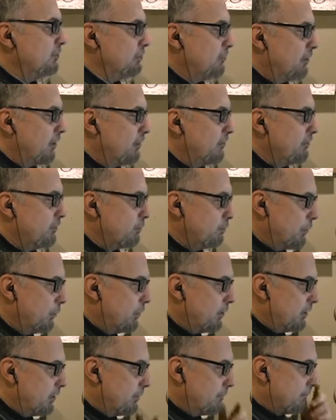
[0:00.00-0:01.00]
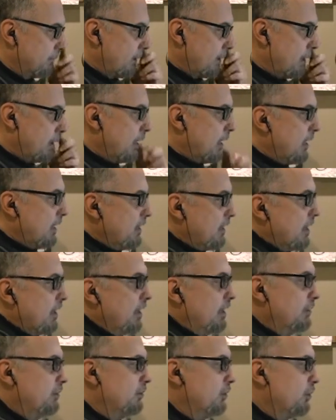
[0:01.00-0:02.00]
who cross the border. They
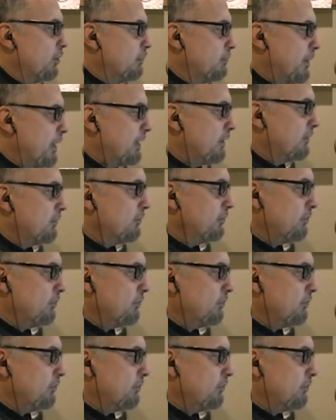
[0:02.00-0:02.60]
undergo medical